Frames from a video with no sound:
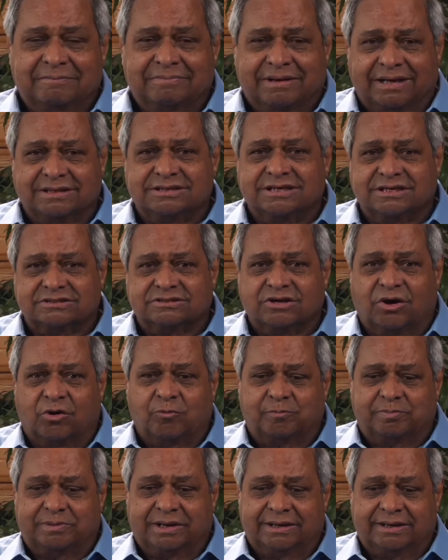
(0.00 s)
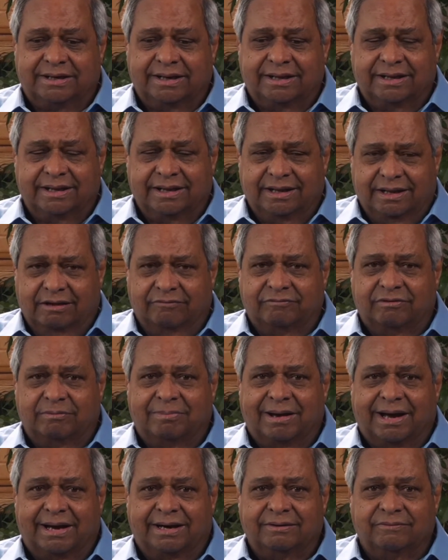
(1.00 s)
But I just hope that
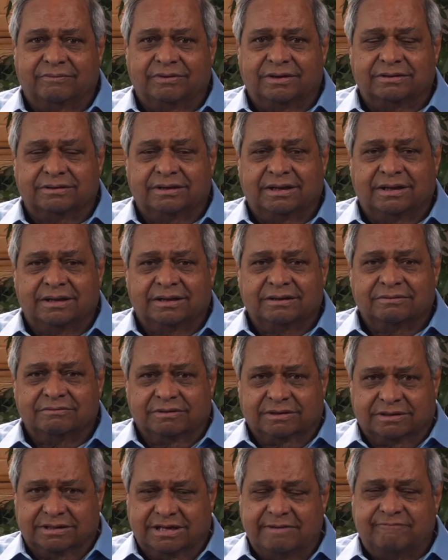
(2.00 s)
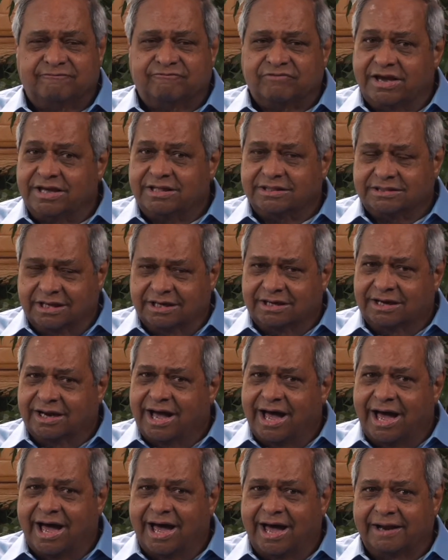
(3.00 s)
everybody will keep faith in
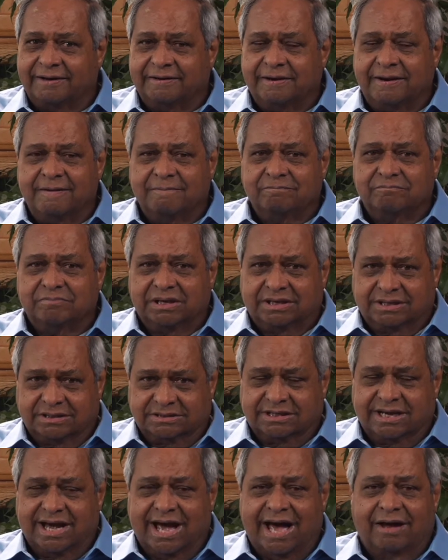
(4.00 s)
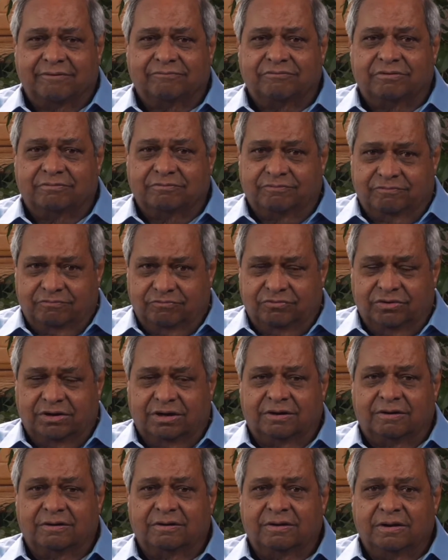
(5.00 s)
God, because God
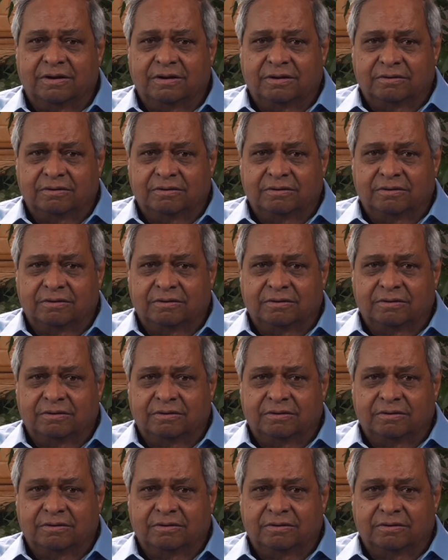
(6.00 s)
will